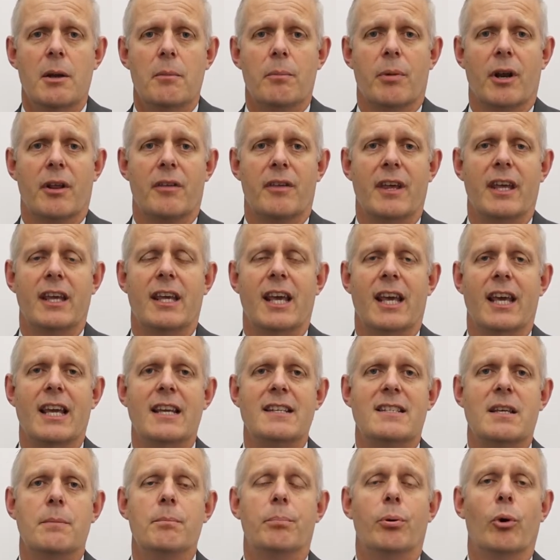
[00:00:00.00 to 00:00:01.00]
but I think it
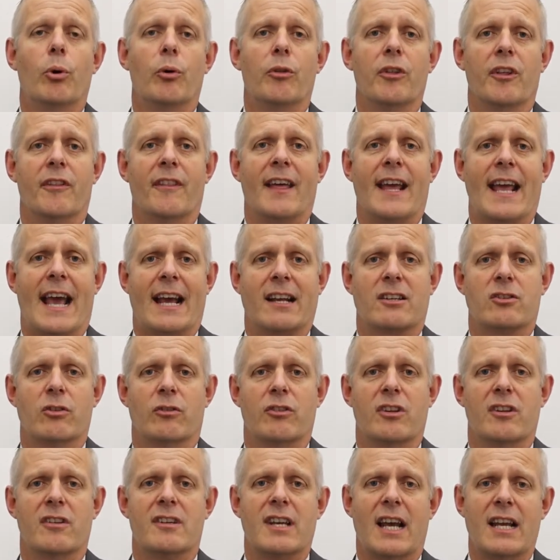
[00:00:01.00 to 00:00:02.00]
is important that they act
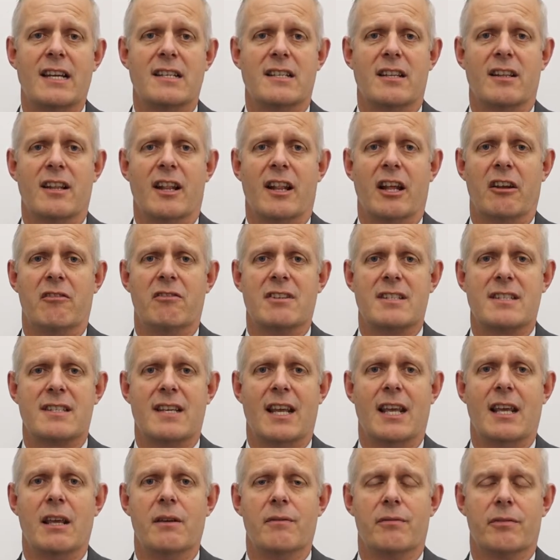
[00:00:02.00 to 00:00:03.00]
on the data that they
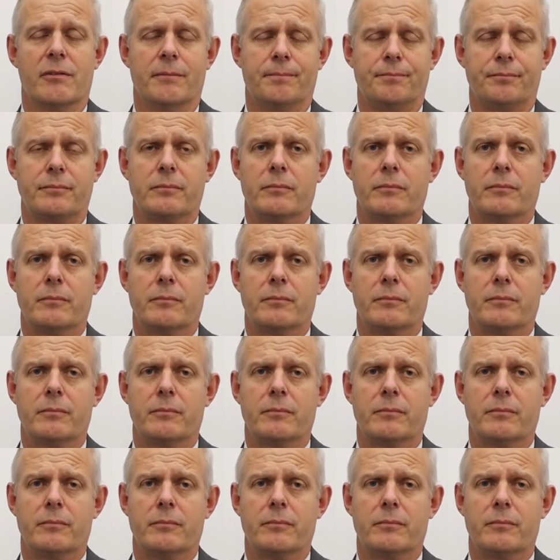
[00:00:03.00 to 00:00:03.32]
receive.